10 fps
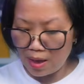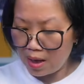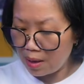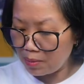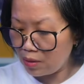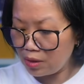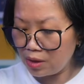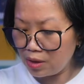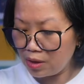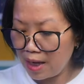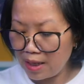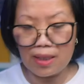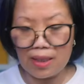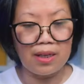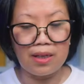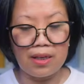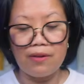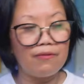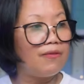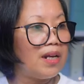I'm going to take the
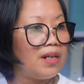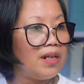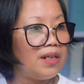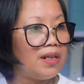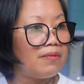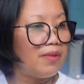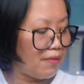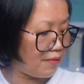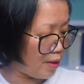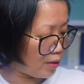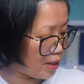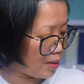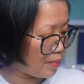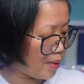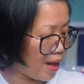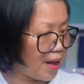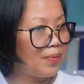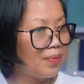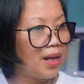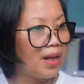finer nib felt tip
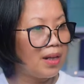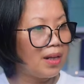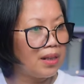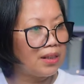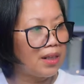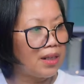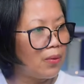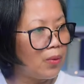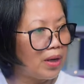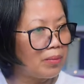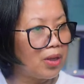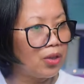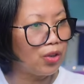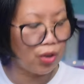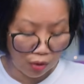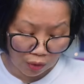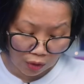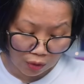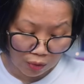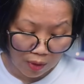pen, and then that's what I'm going to use
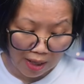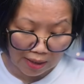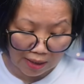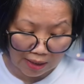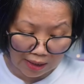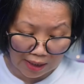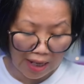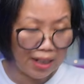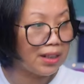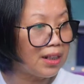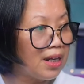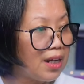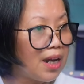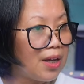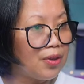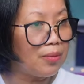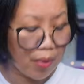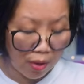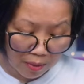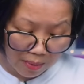to write the date at the
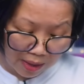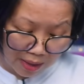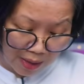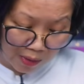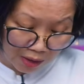bottom in those